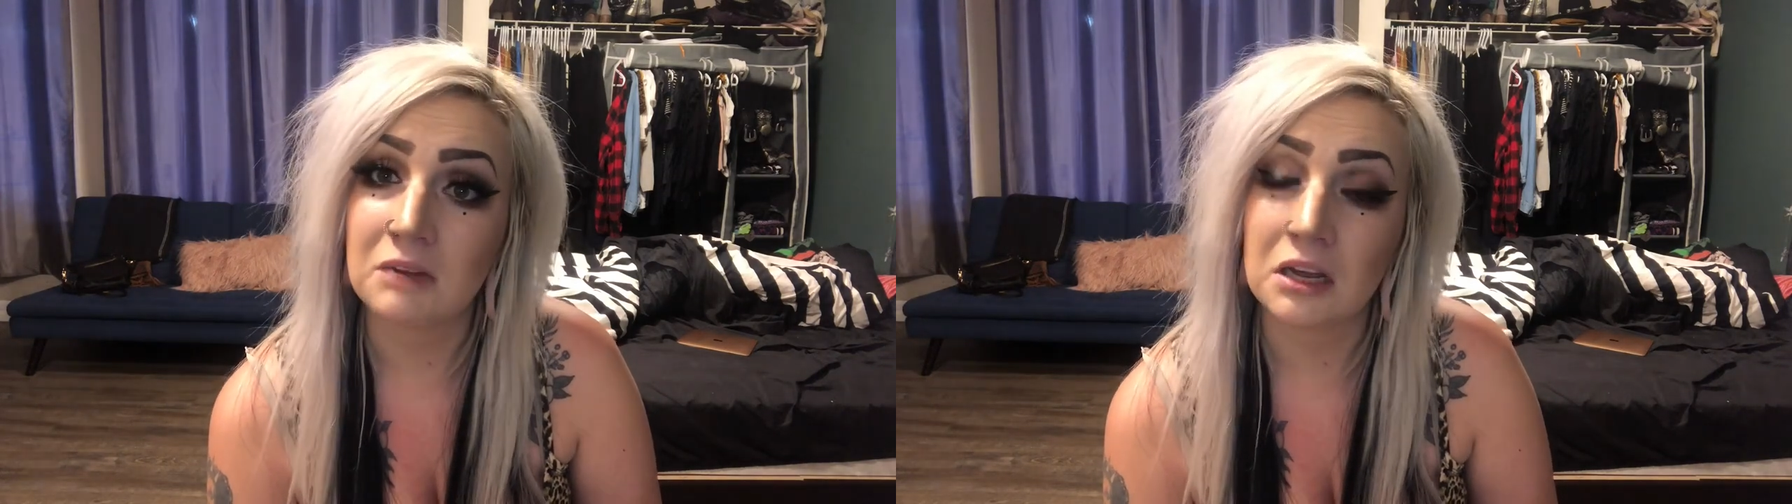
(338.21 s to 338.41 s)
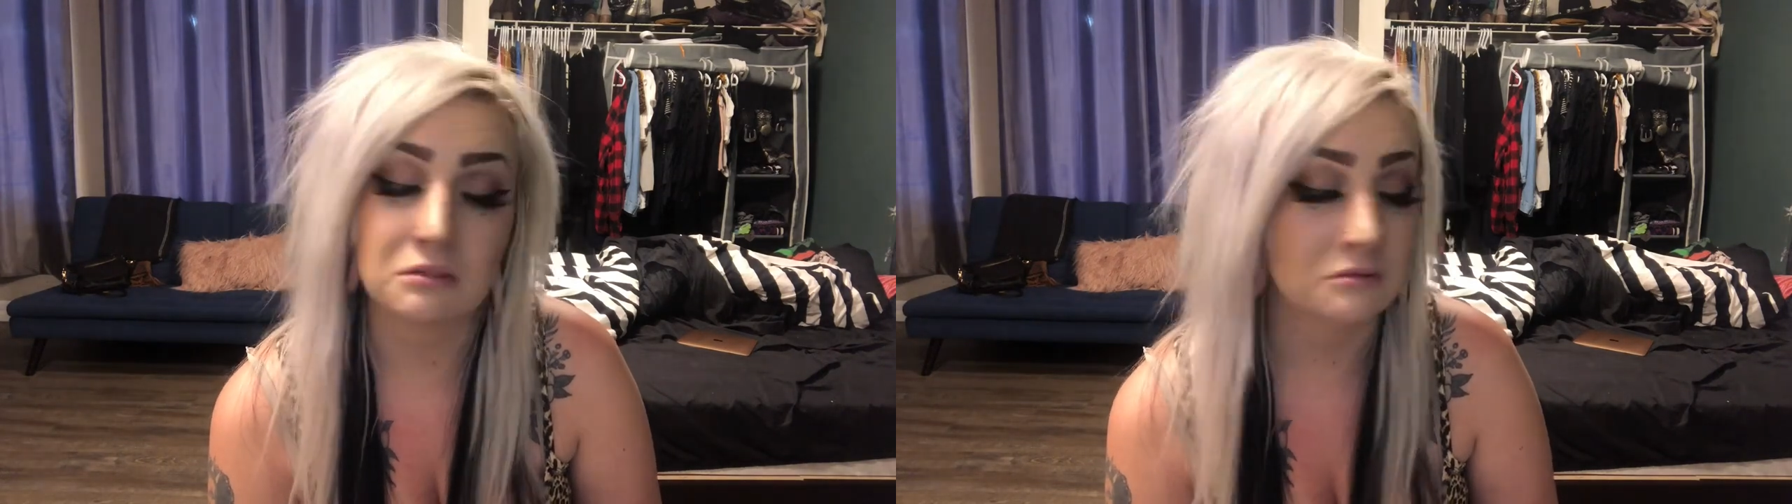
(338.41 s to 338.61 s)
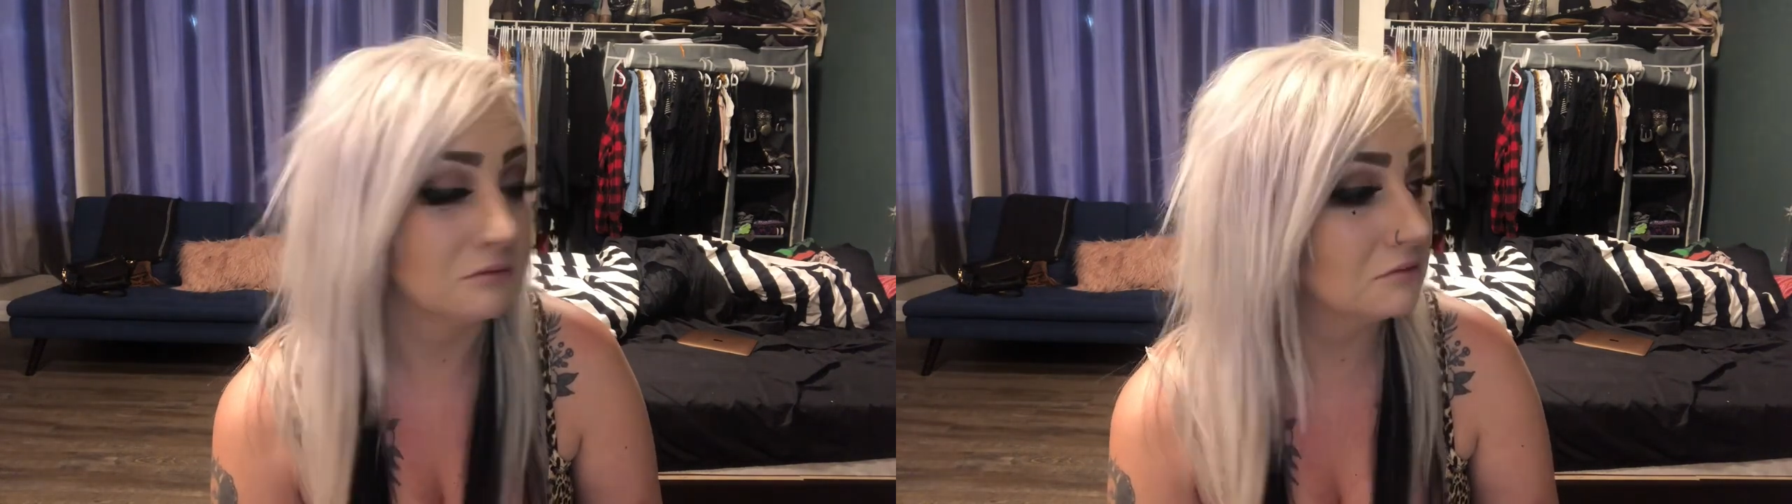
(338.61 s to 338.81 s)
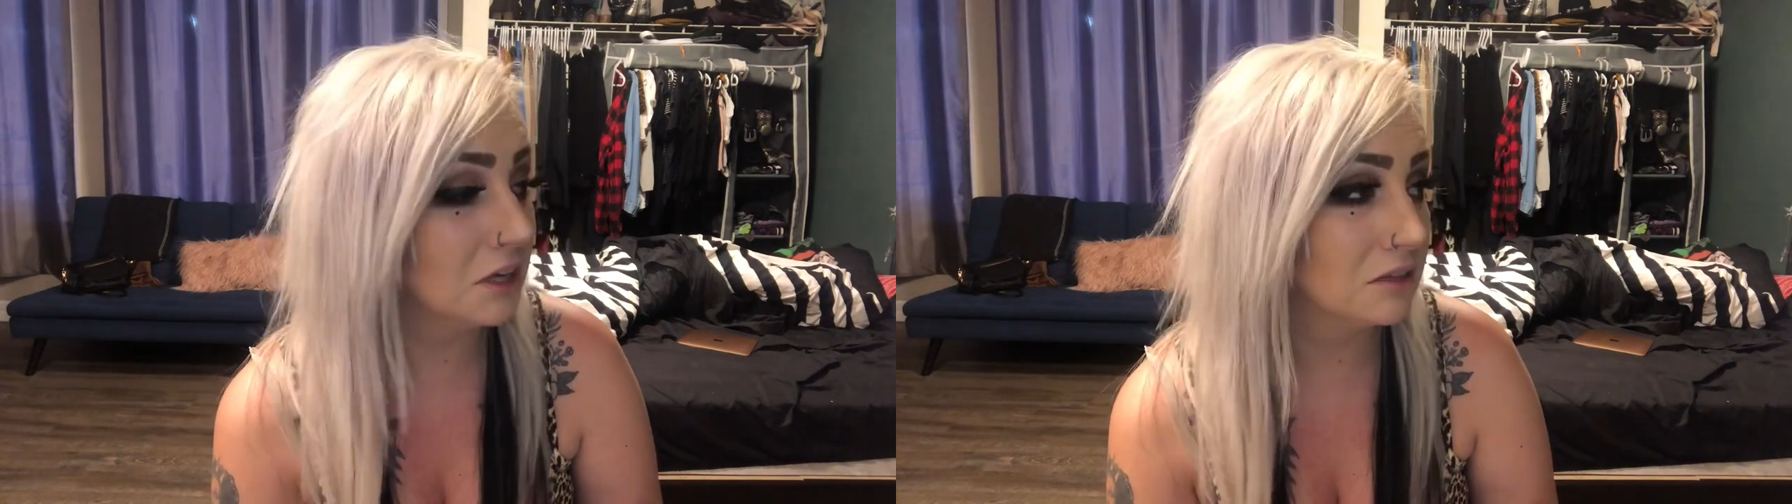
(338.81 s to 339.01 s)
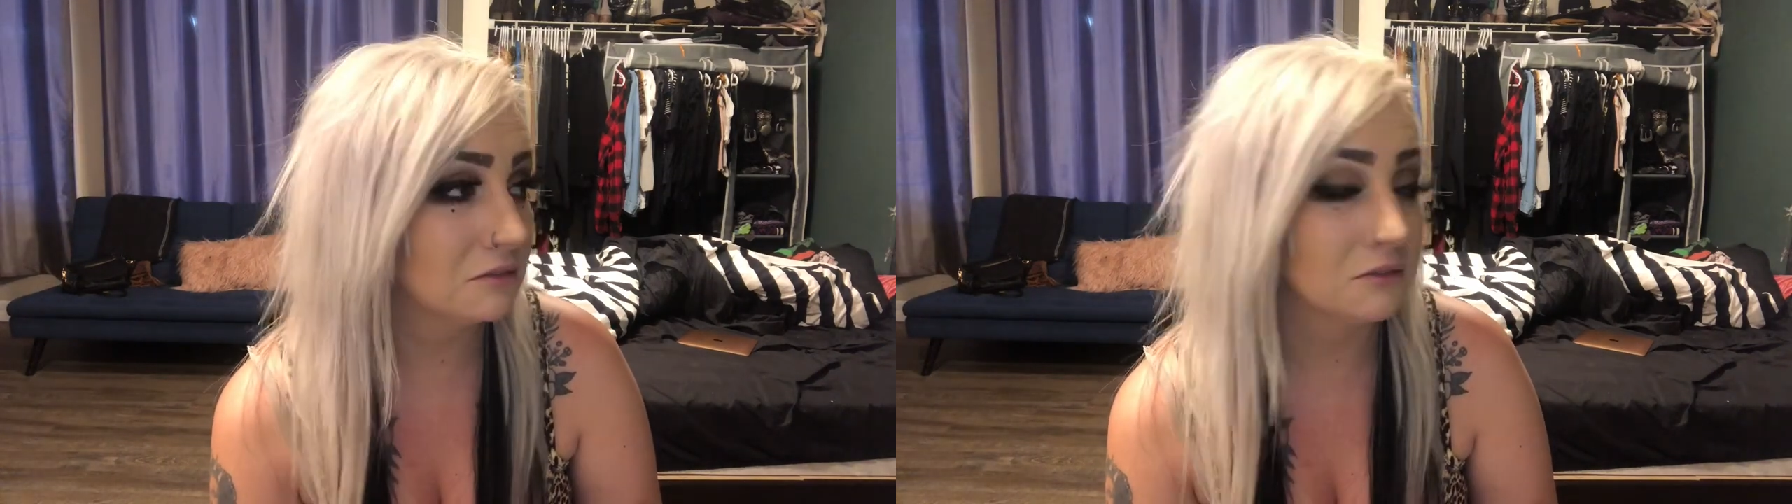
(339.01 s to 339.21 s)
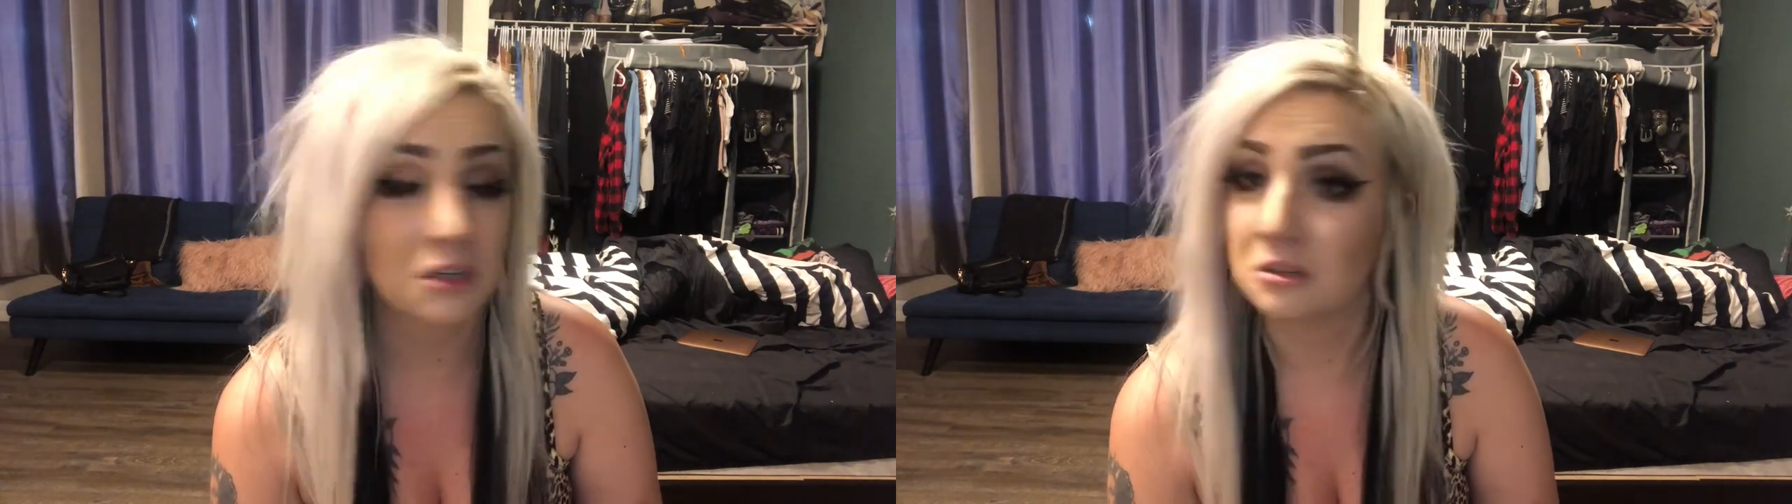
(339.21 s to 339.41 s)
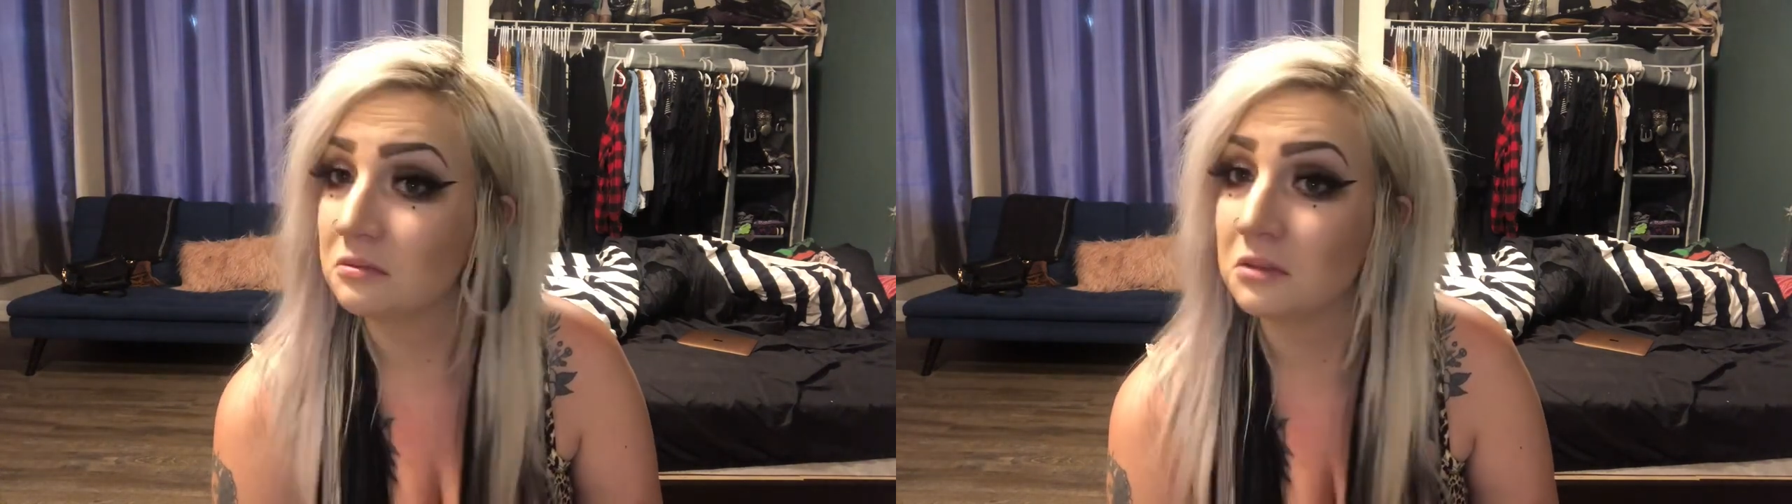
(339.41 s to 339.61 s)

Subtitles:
I don't know.